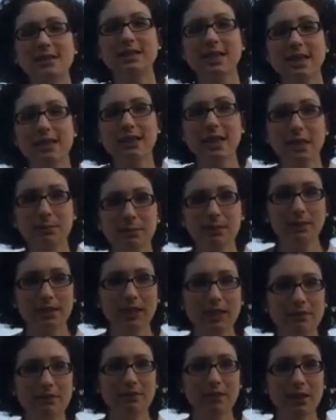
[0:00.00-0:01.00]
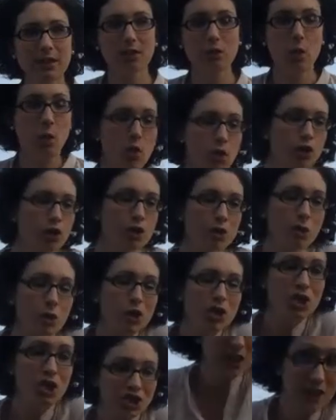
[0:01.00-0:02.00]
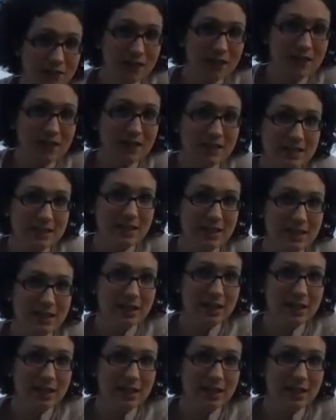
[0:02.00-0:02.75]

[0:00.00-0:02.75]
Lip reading: that they believe that in order to achieve this,